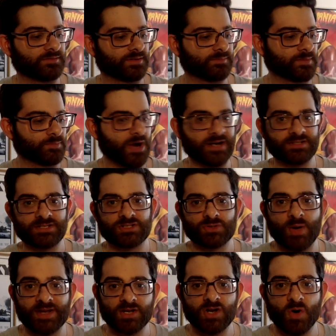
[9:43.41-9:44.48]
the practice test so I
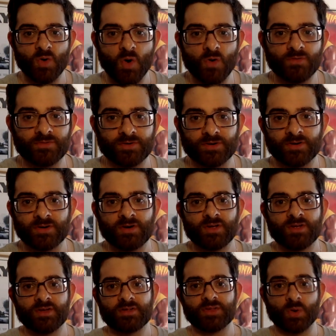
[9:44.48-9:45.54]
could go over
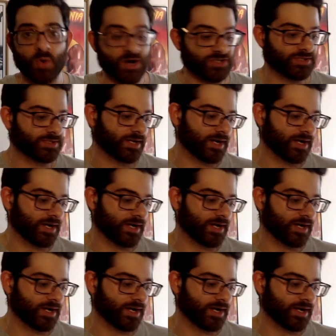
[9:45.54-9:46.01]
the questions